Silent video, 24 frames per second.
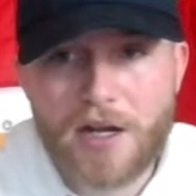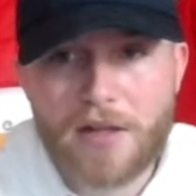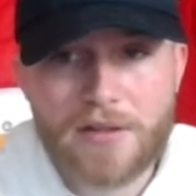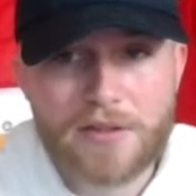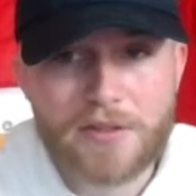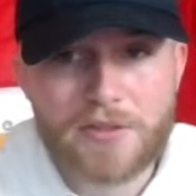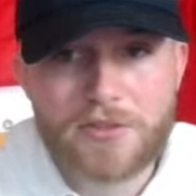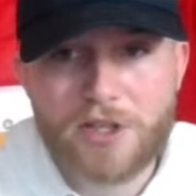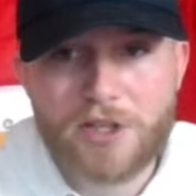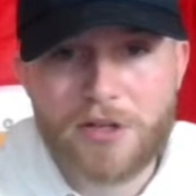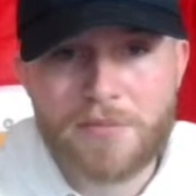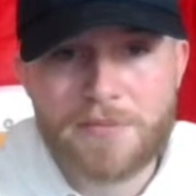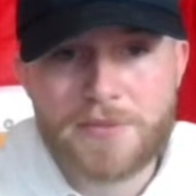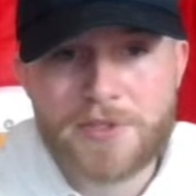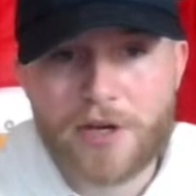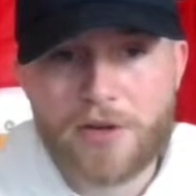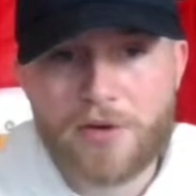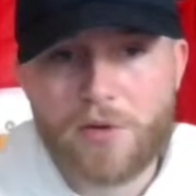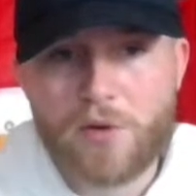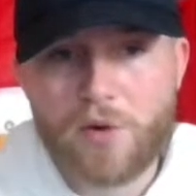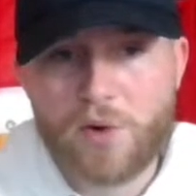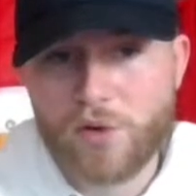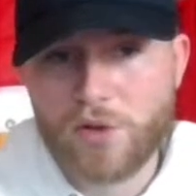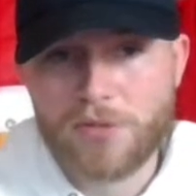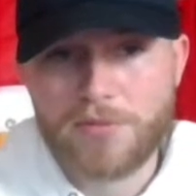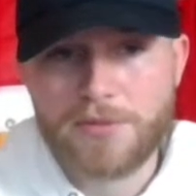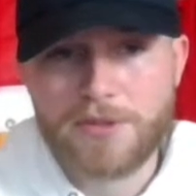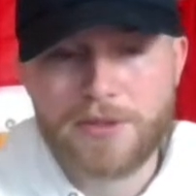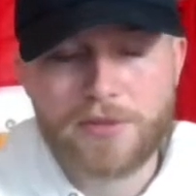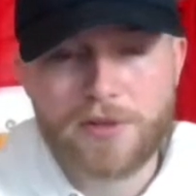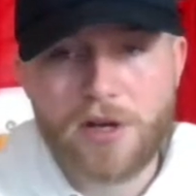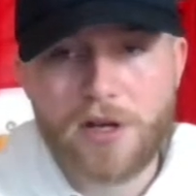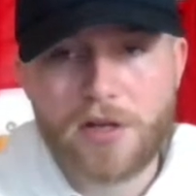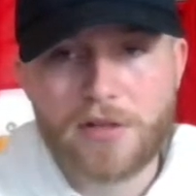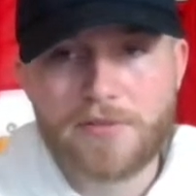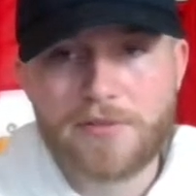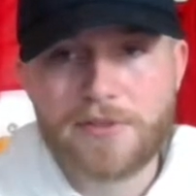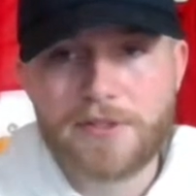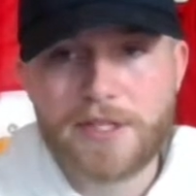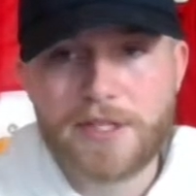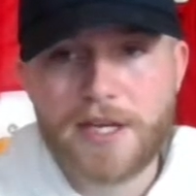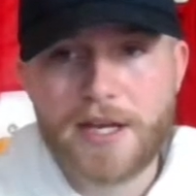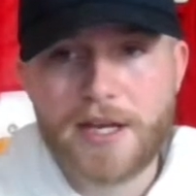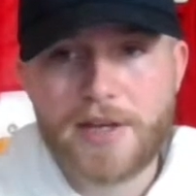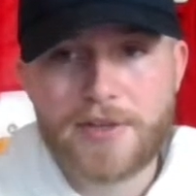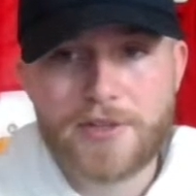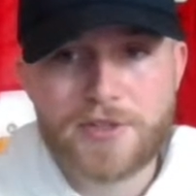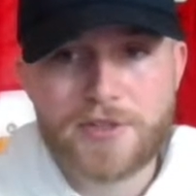I think something's gone horribly wrong for the
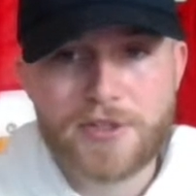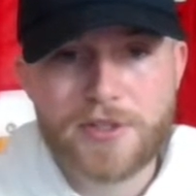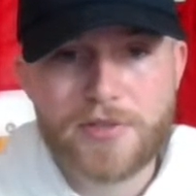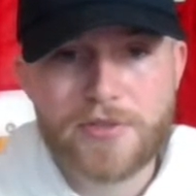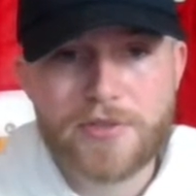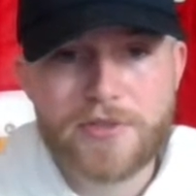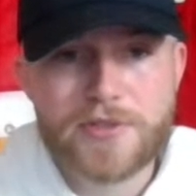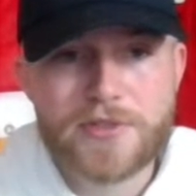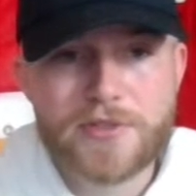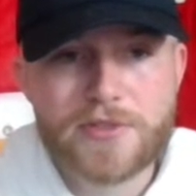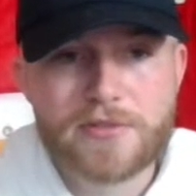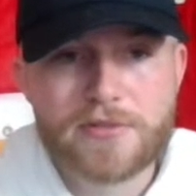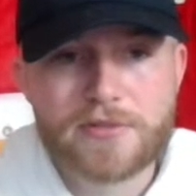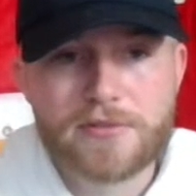Astros.